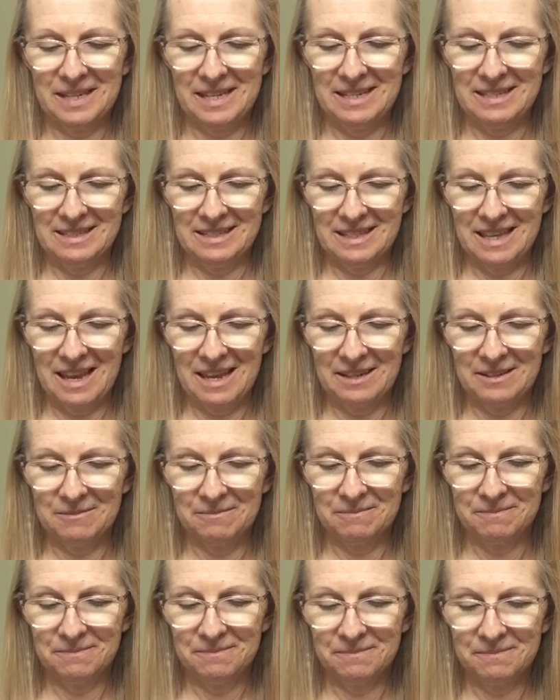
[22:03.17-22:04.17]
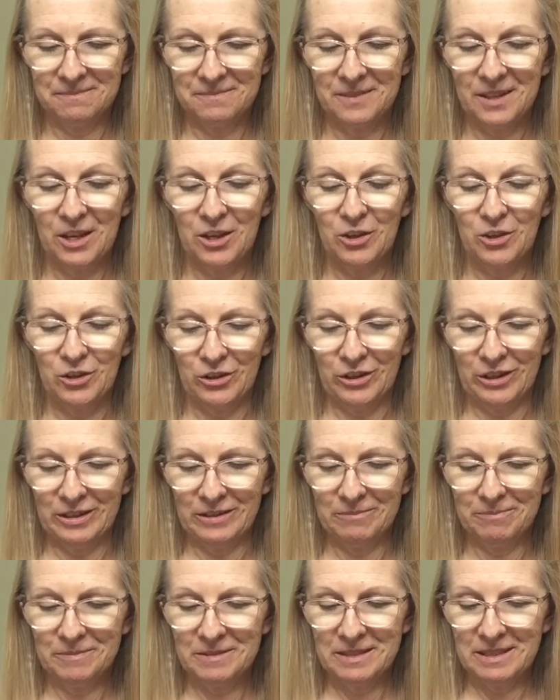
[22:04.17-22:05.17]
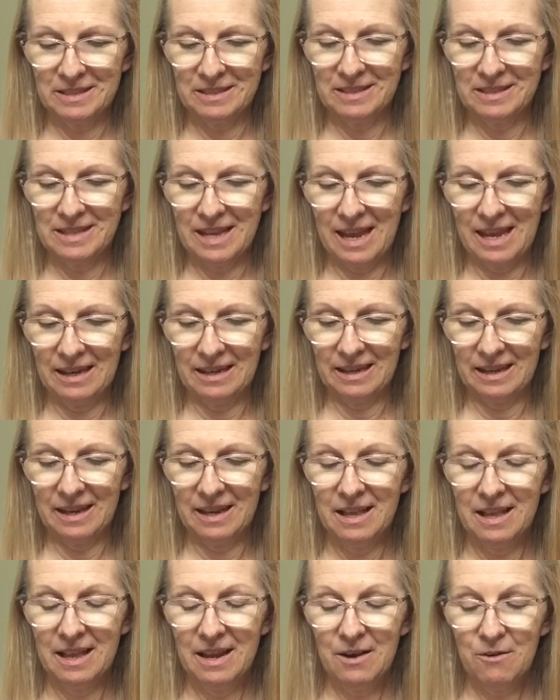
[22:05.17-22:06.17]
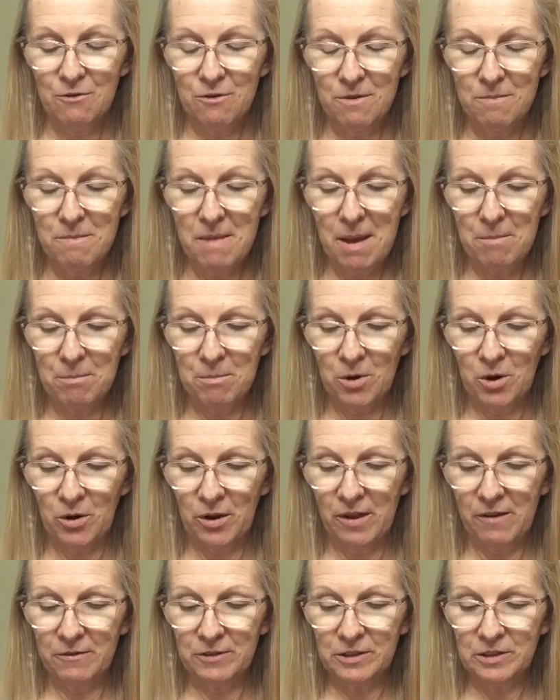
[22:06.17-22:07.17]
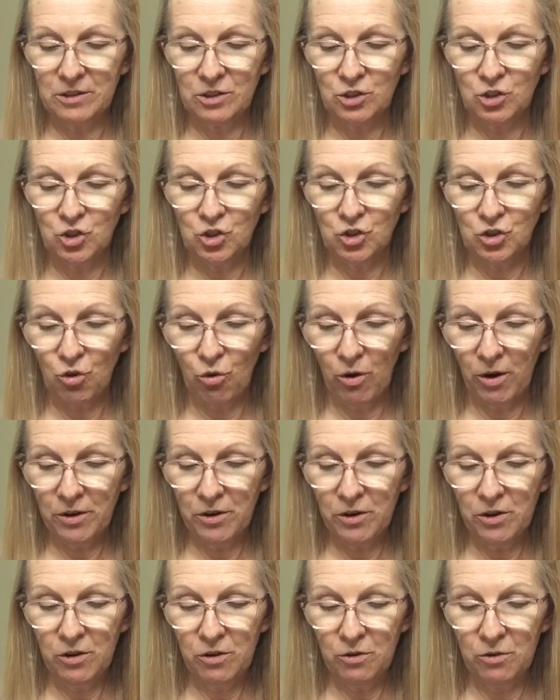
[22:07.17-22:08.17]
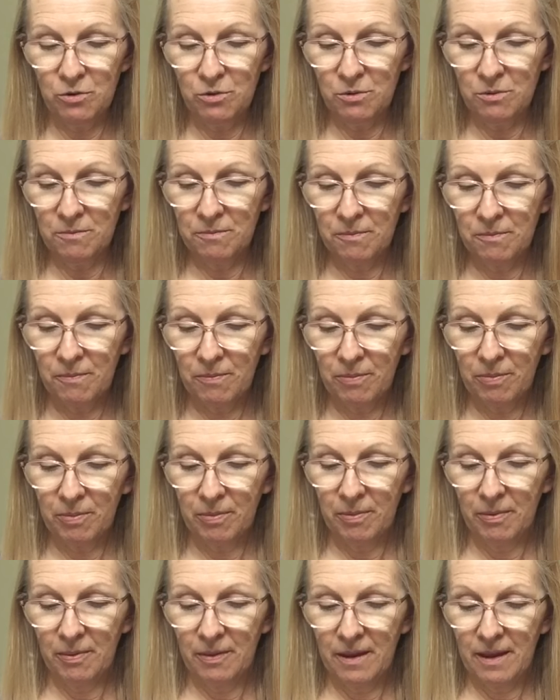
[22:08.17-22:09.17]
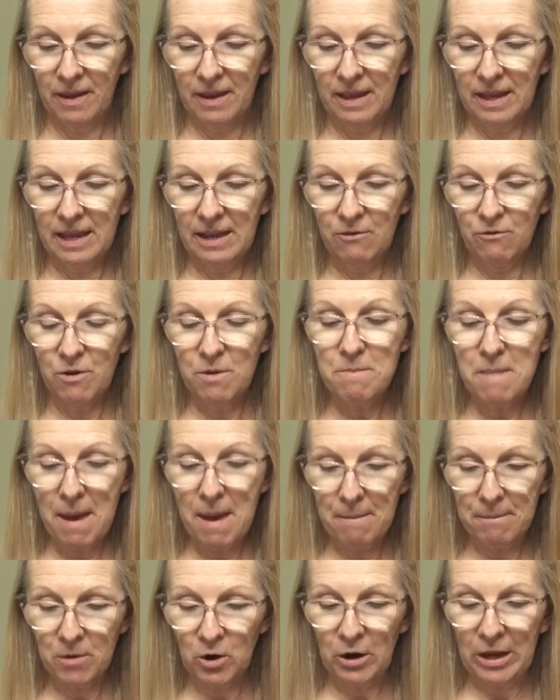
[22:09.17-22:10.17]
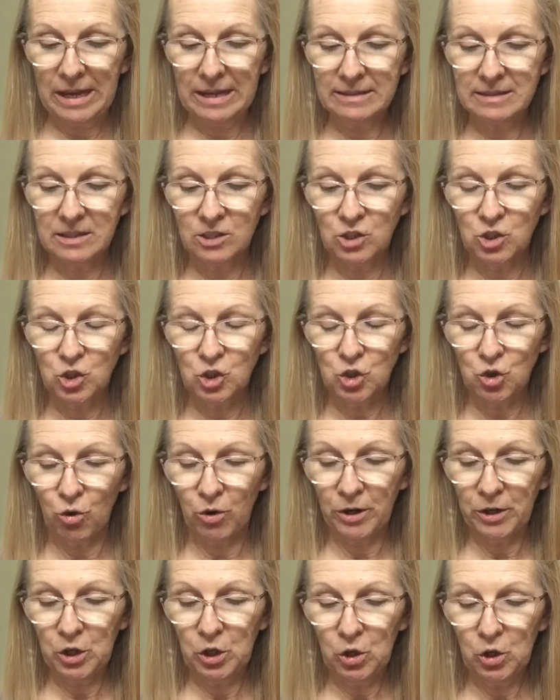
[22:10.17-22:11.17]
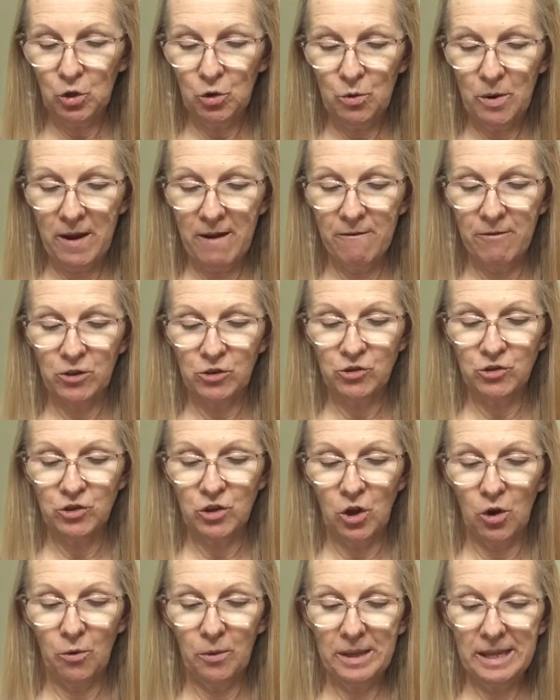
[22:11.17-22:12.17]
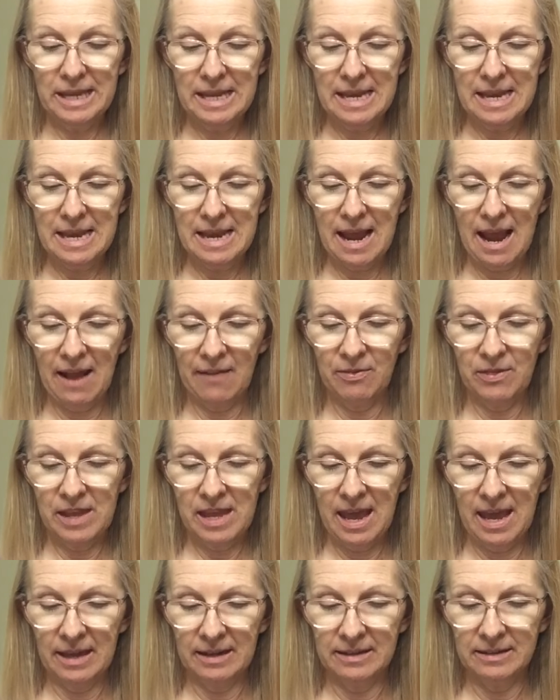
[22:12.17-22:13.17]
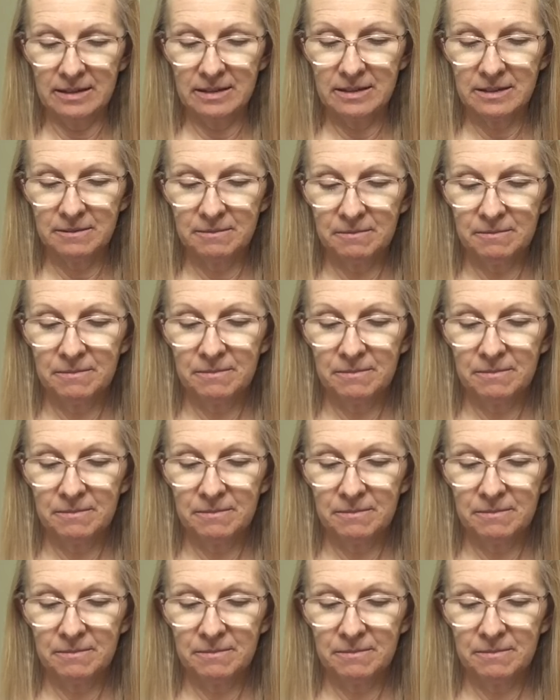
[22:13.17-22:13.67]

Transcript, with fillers: he said. Good, said Stanley. Remember, if it's a short U, remember, it's a short U if there's no E at the end.